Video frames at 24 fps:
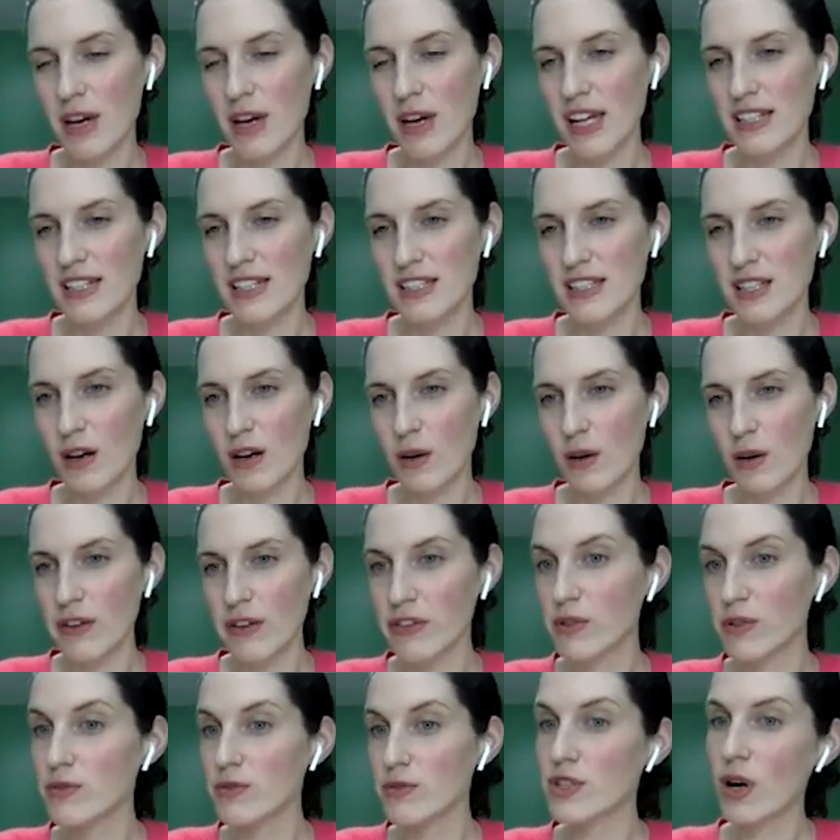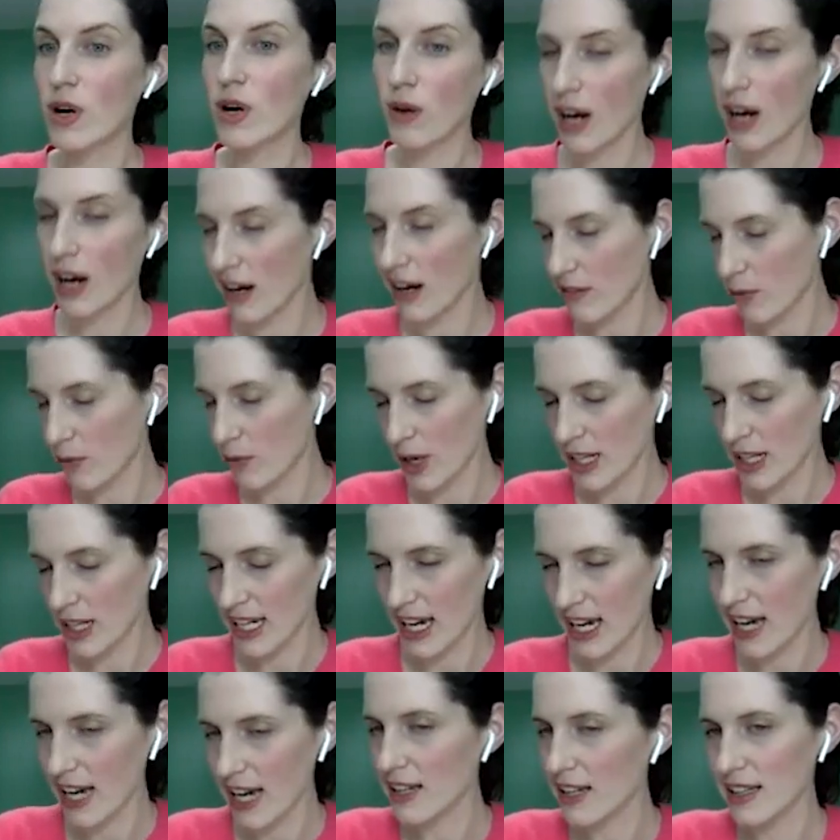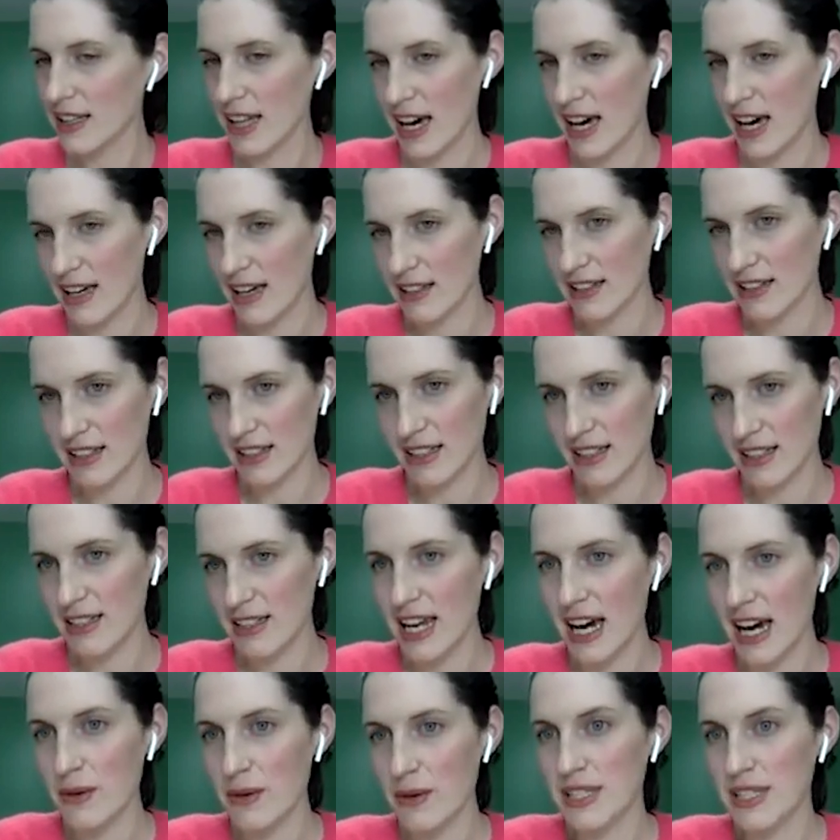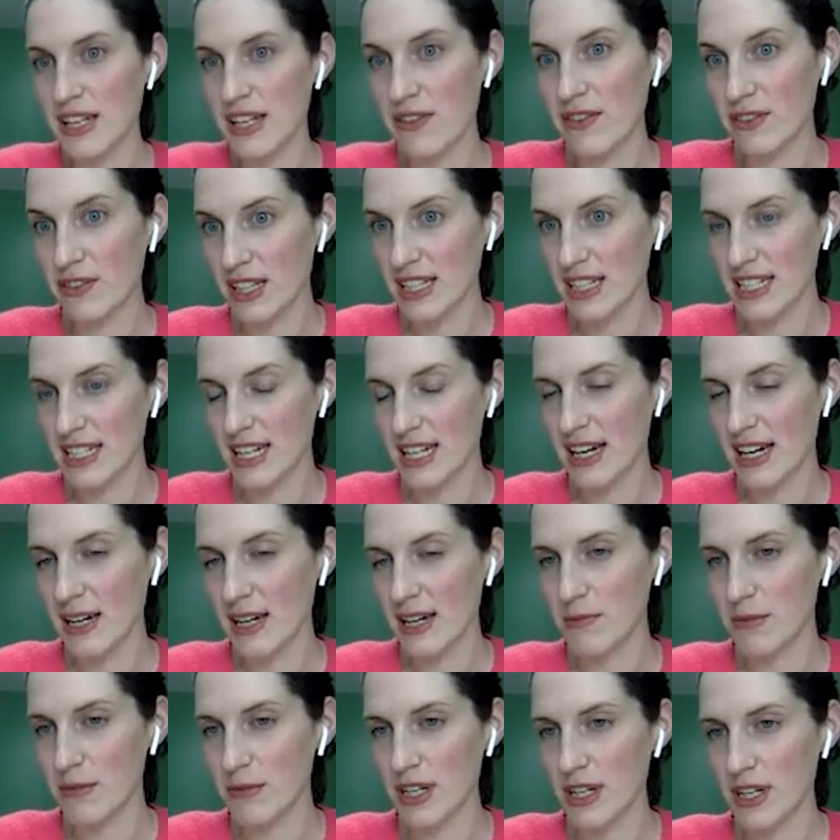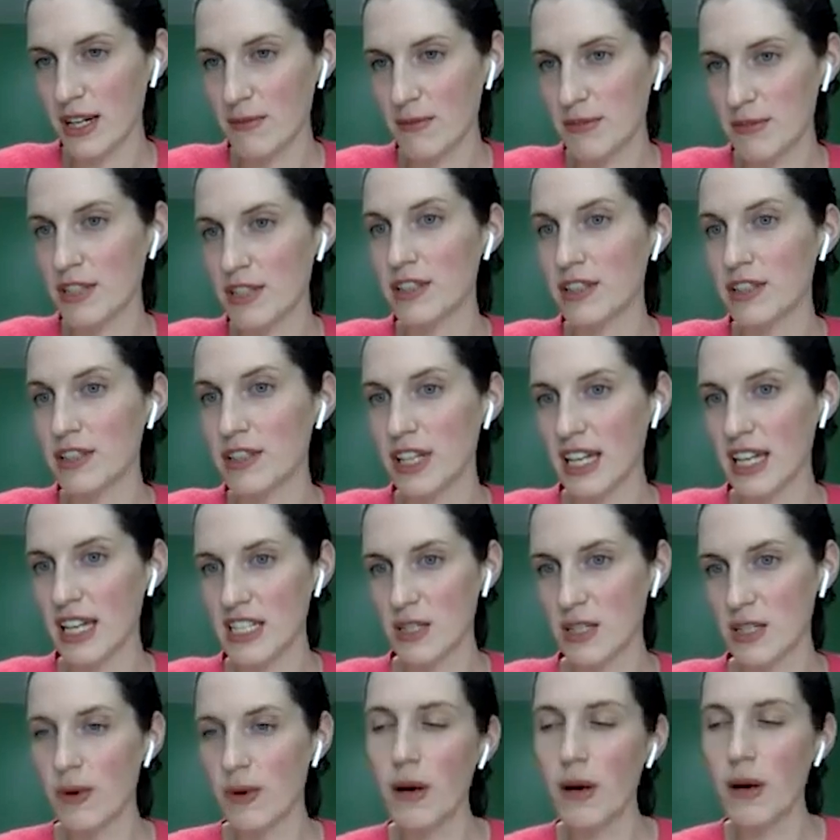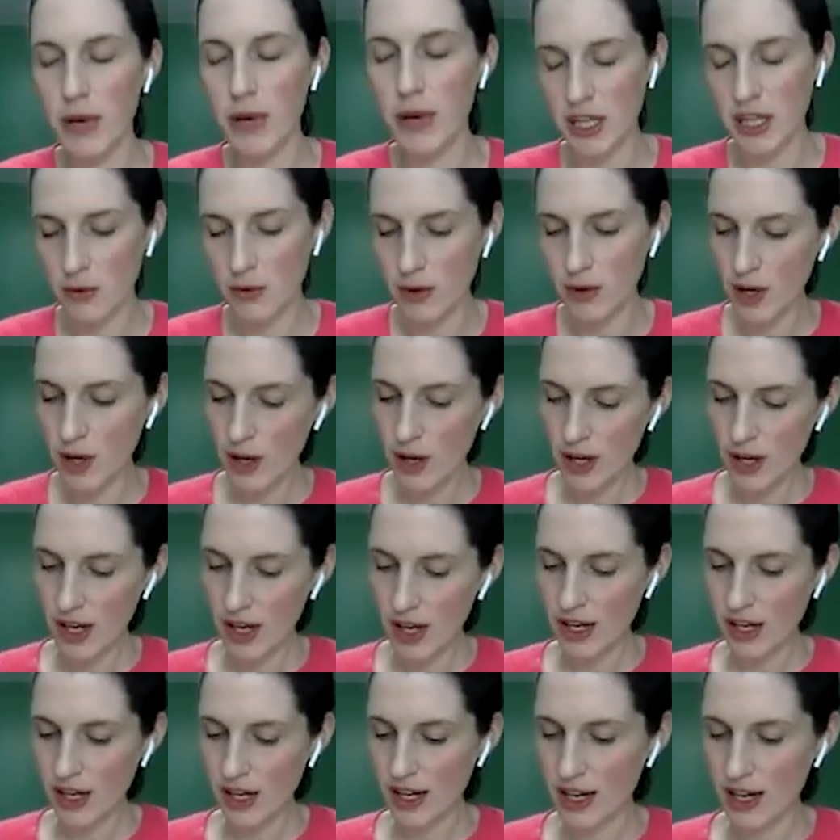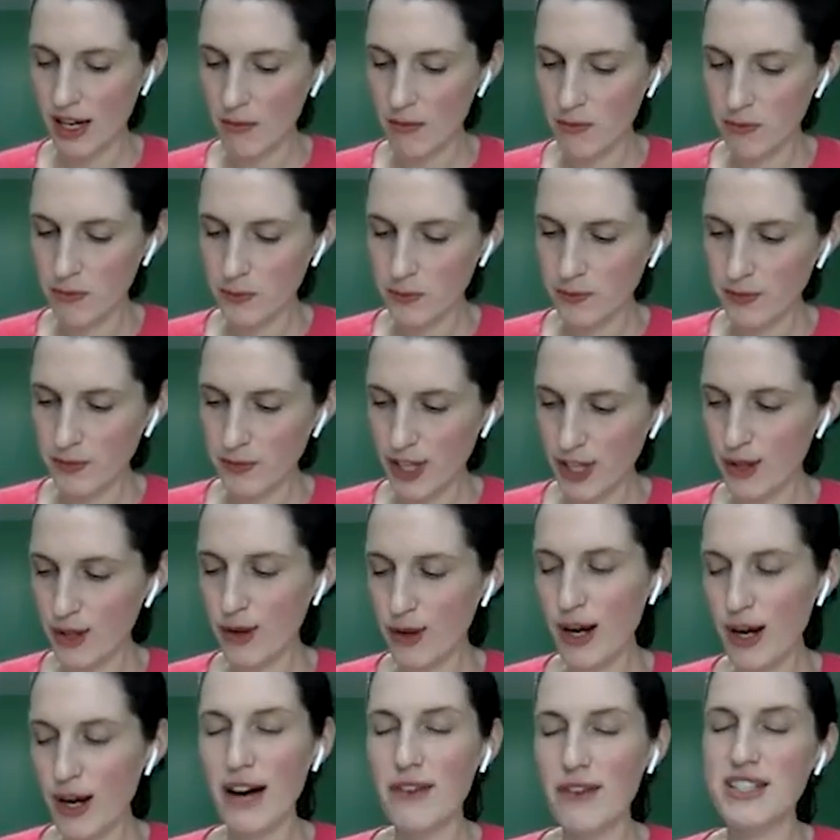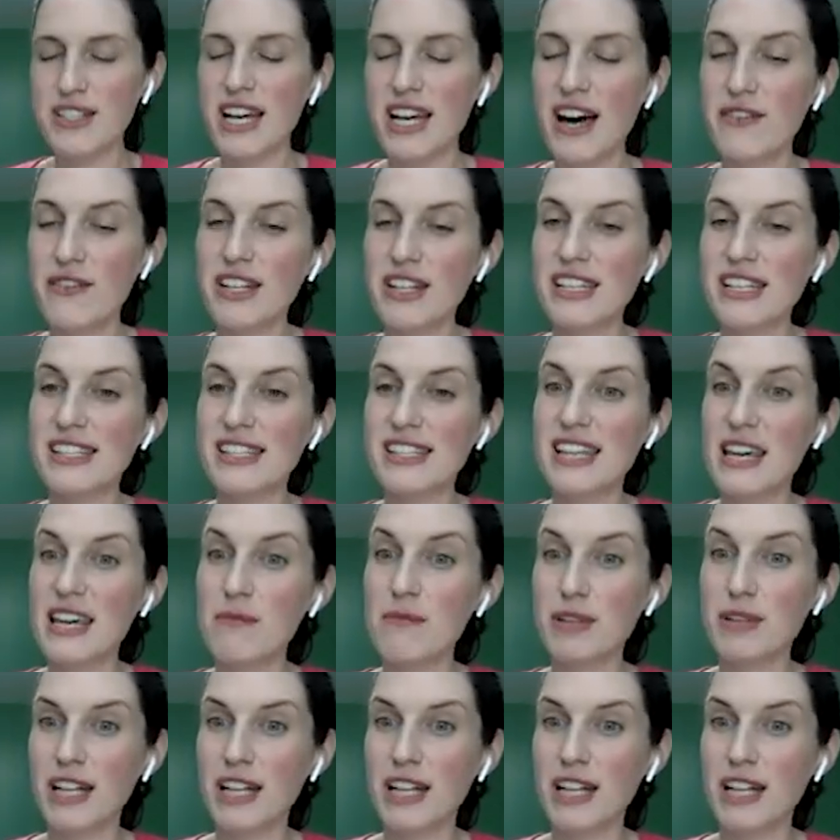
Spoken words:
And so if you don't have one yet, that now is definitely the time to look into it. But you don't have to have an estate